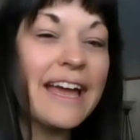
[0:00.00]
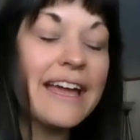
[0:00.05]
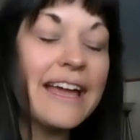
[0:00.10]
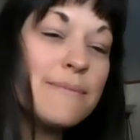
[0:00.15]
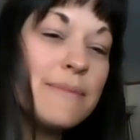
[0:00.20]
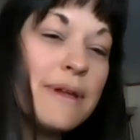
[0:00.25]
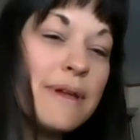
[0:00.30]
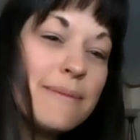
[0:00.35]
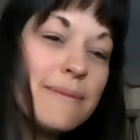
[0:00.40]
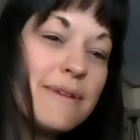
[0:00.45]
I
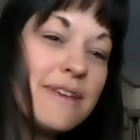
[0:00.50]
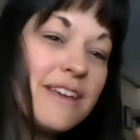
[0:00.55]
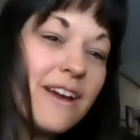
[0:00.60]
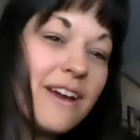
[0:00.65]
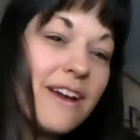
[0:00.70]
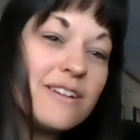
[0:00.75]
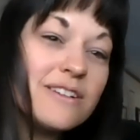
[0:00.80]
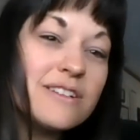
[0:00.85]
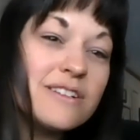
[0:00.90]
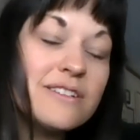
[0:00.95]
am Amy
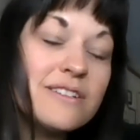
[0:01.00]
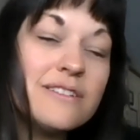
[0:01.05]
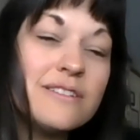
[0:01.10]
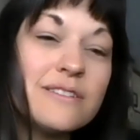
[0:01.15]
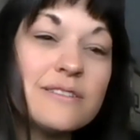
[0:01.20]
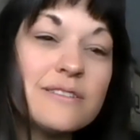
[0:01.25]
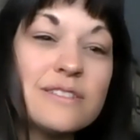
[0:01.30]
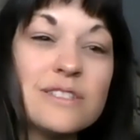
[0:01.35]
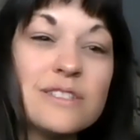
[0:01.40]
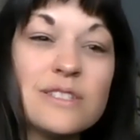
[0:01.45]
Gardner,
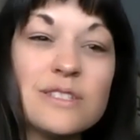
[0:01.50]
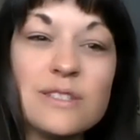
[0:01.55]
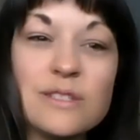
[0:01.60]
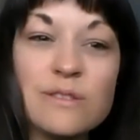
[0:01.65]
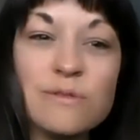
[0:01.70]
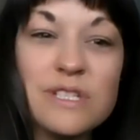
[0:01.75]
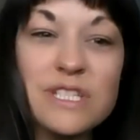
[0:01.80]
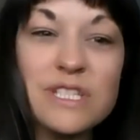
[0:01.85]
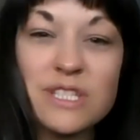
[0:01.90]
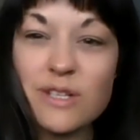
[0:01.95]

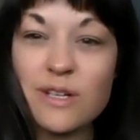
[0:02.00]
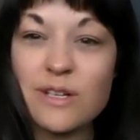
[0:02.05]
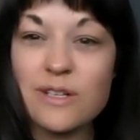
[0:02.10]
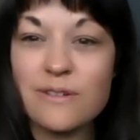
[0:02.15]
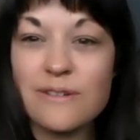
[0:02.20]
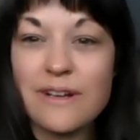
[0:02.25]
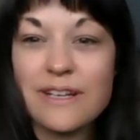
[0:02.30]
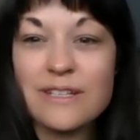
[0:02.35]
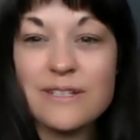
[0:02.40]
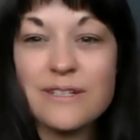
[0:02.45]
three star
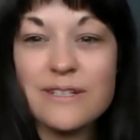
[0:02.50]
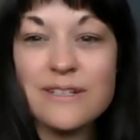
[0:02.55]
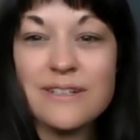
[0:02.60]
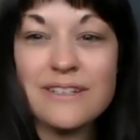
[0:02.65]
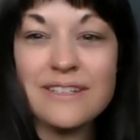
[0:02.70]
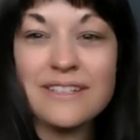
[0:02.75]
director